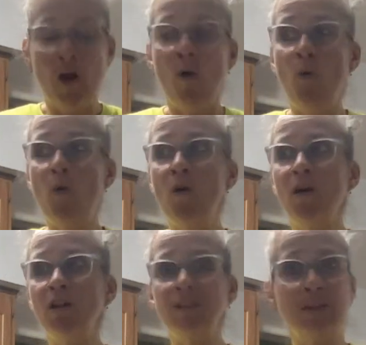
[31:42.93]

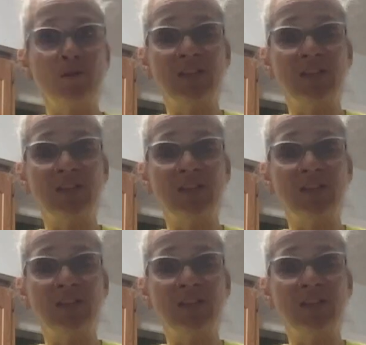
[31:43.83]
Or they would